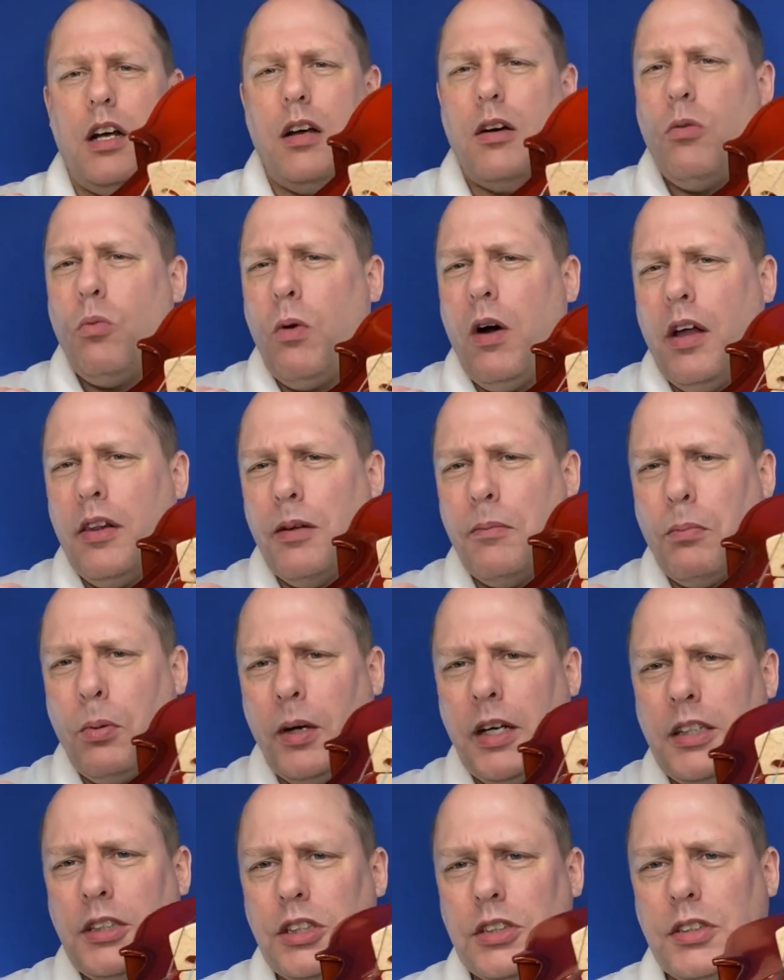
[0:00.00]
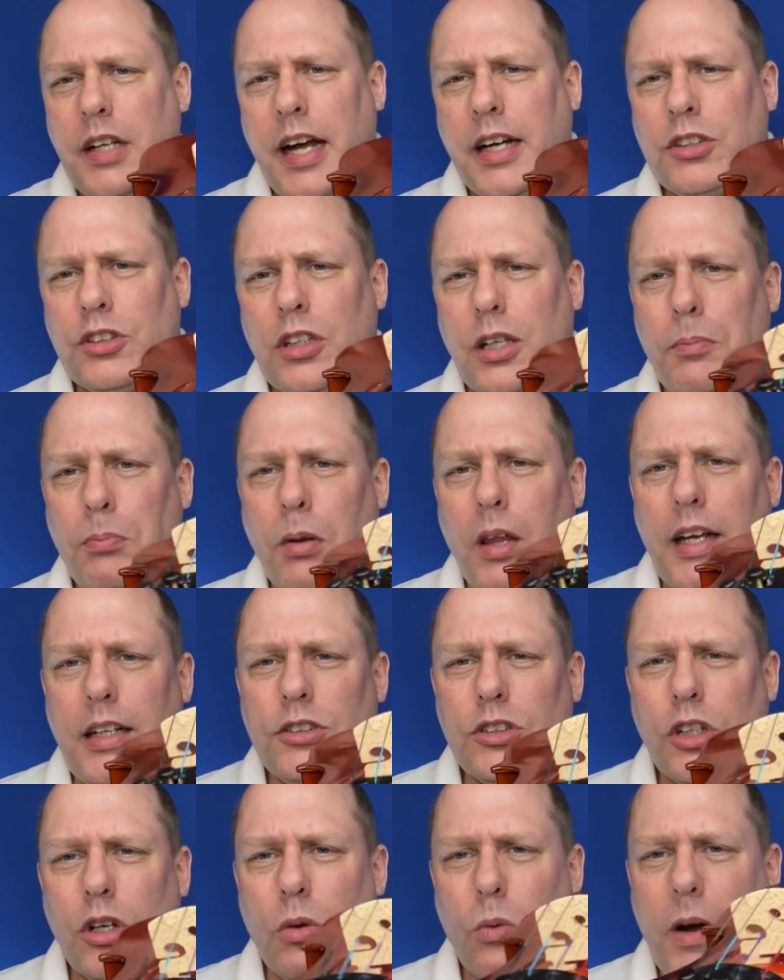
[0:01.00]
while the bridge is actually
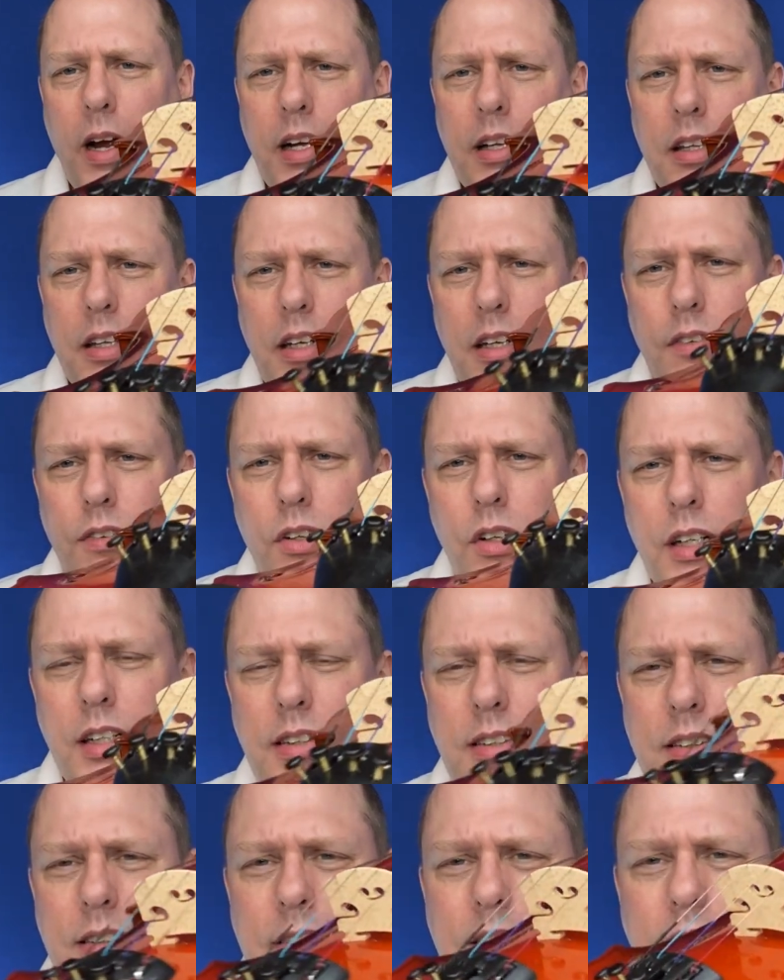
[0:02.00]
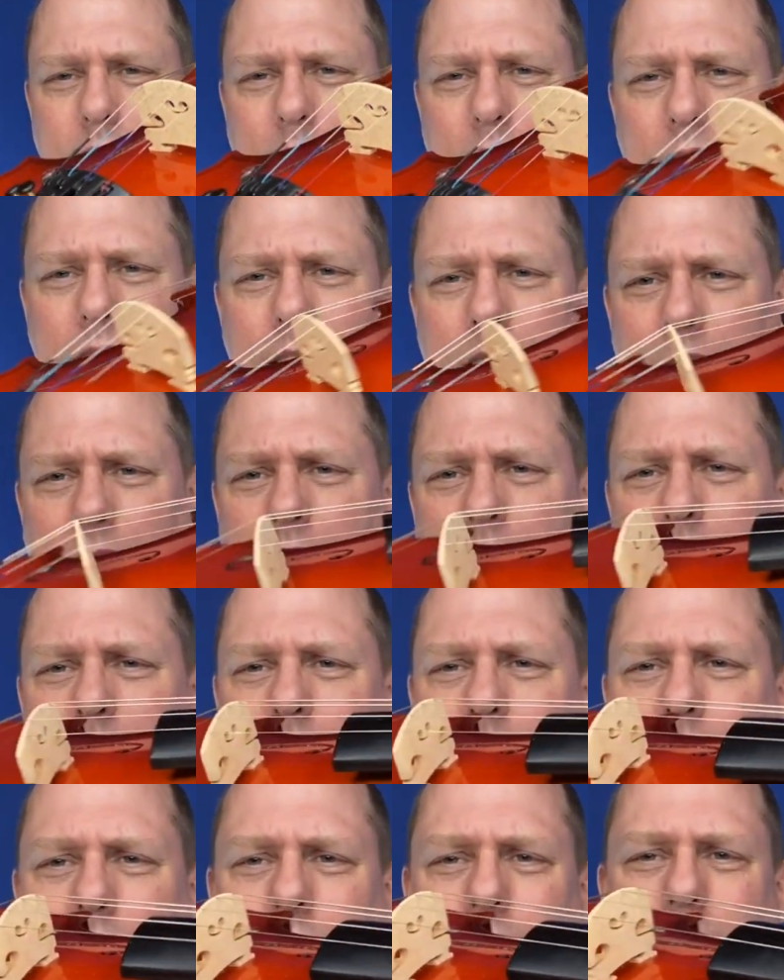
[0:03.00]
placed correctly, if you can see
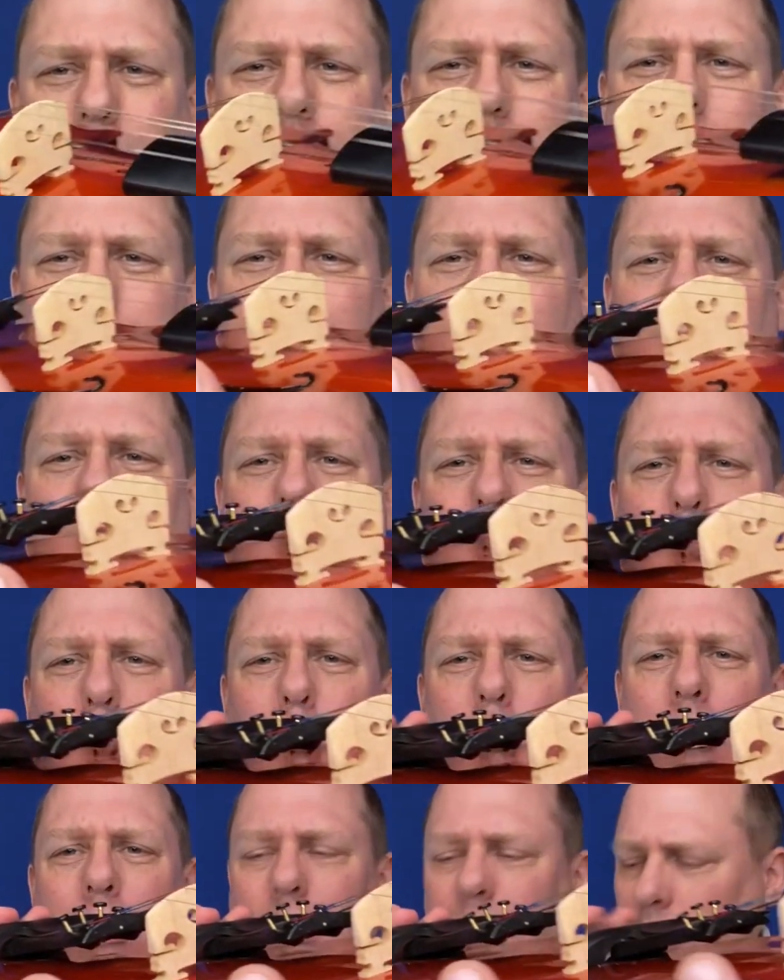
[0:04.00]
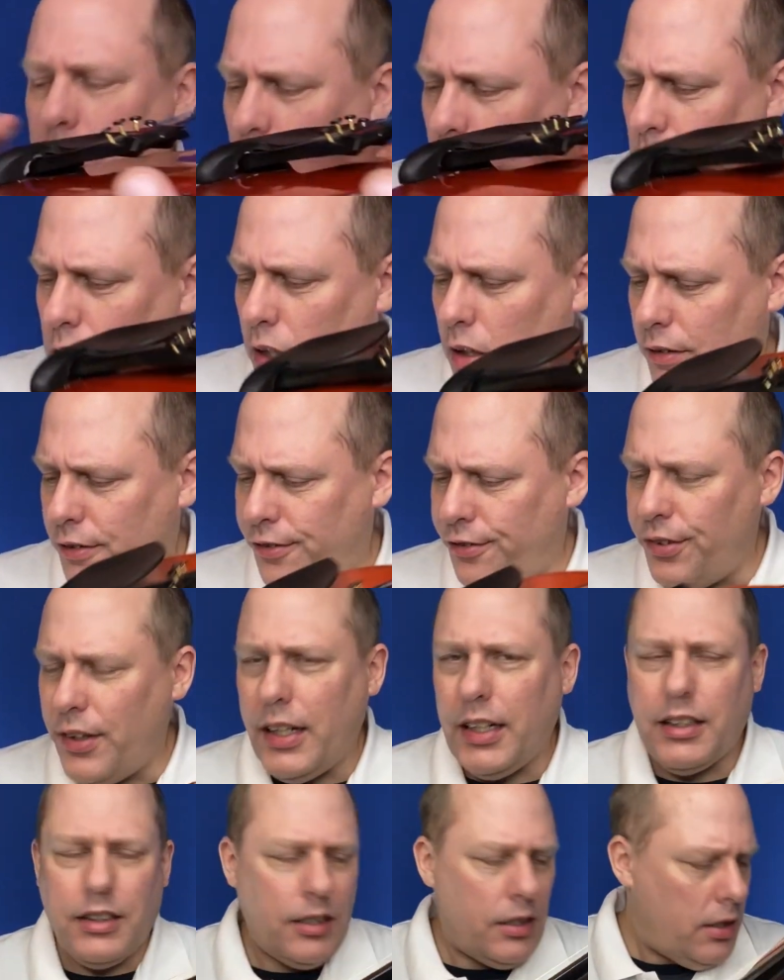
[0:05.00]
it does not rest. Those little
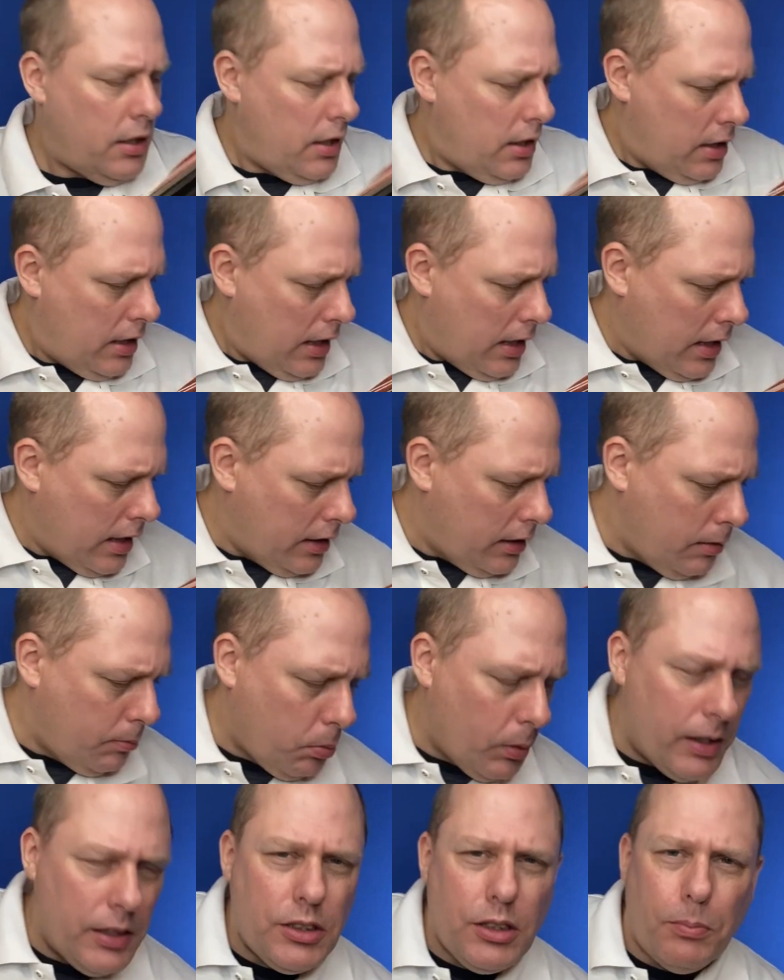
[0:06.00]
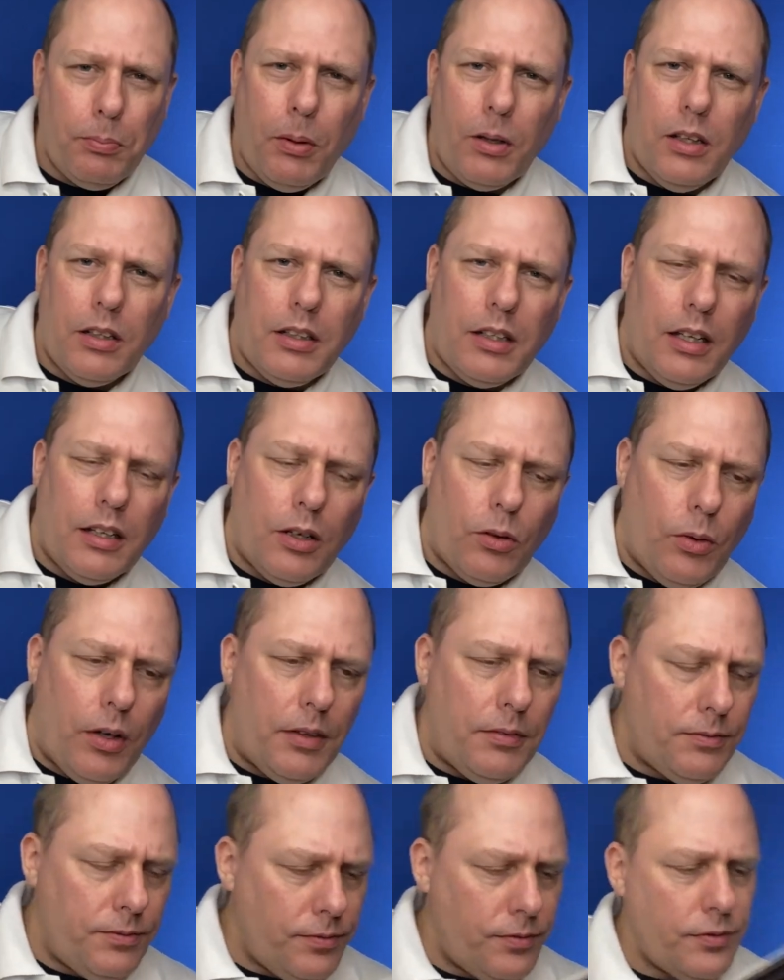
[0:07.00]
feet on the bridge, I'll pull out the other
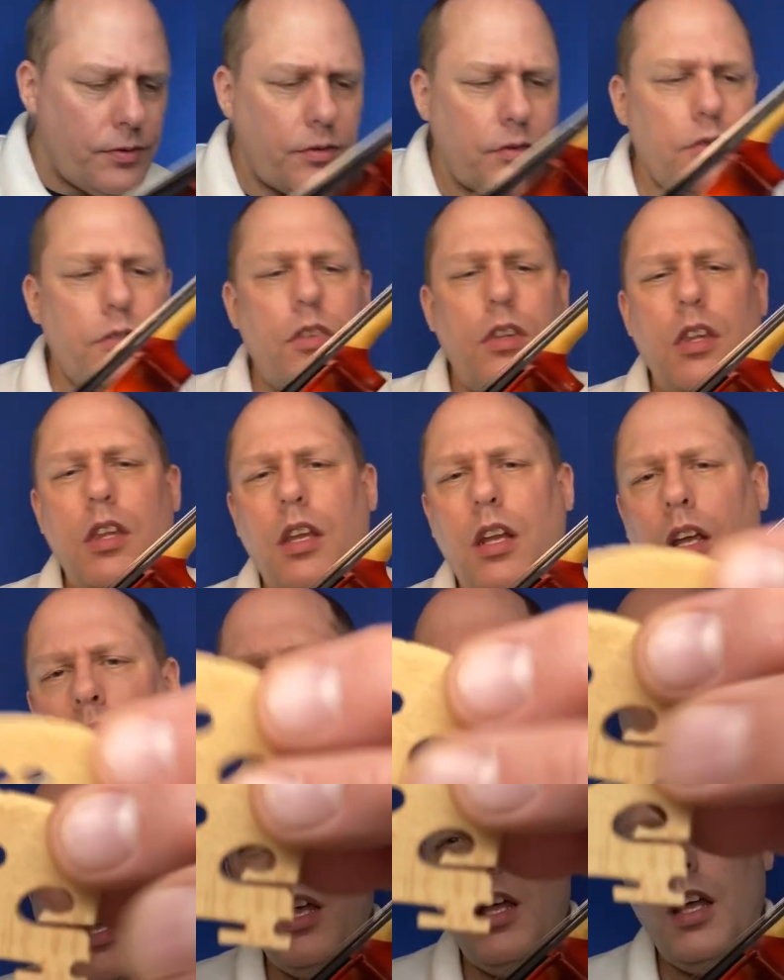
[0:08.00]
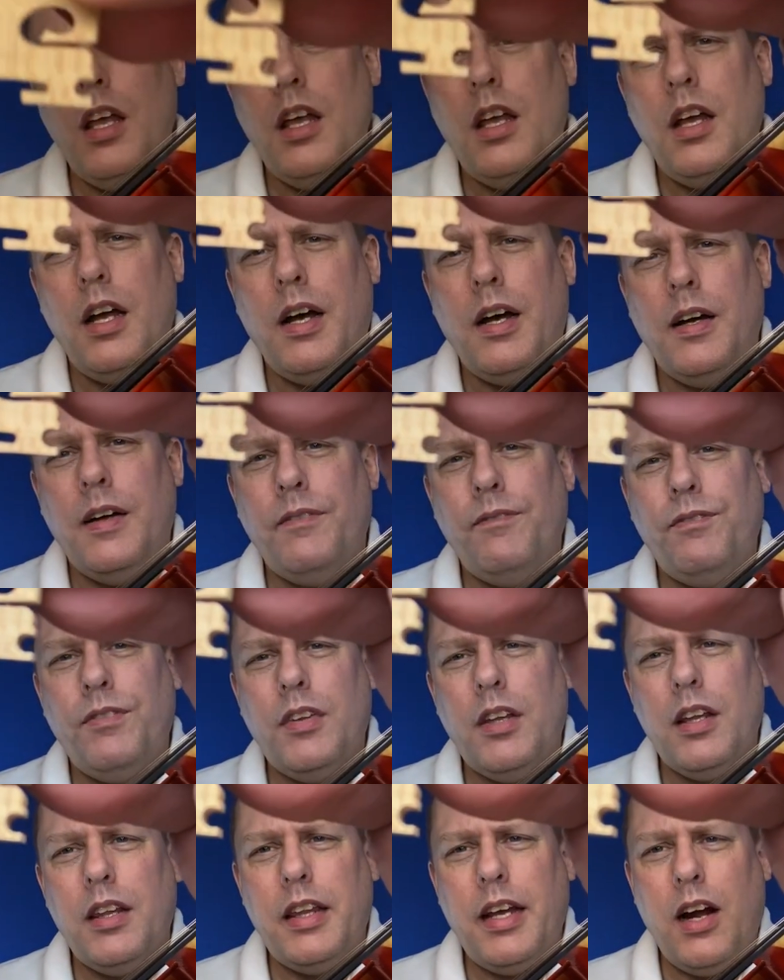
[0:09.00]
one. Um,
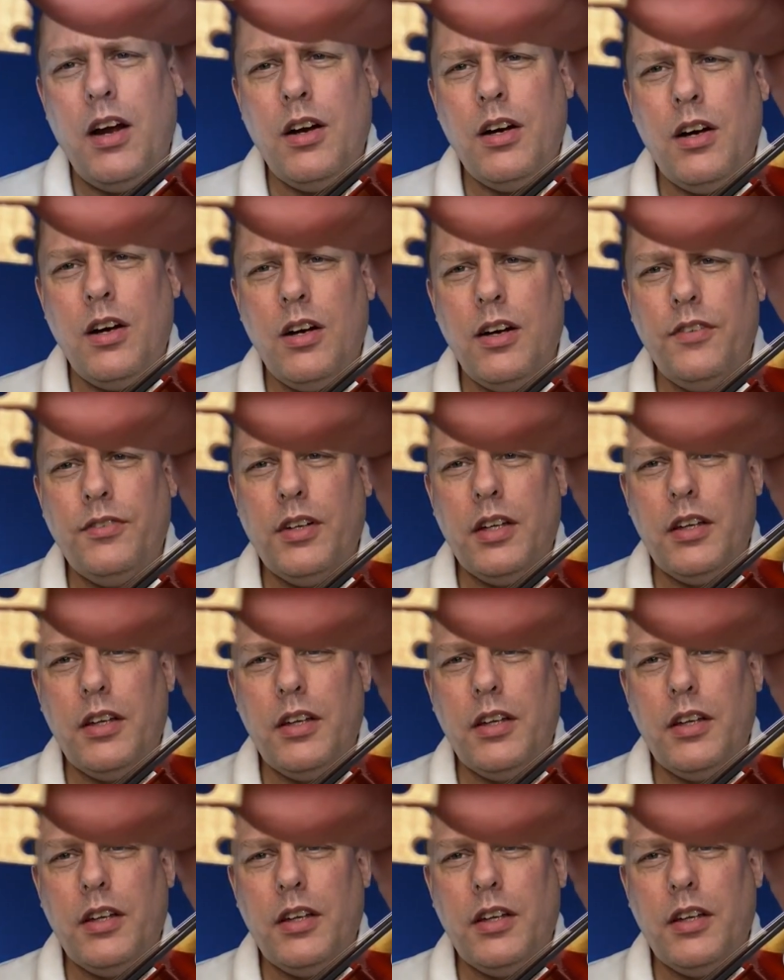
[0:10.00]
they are curved a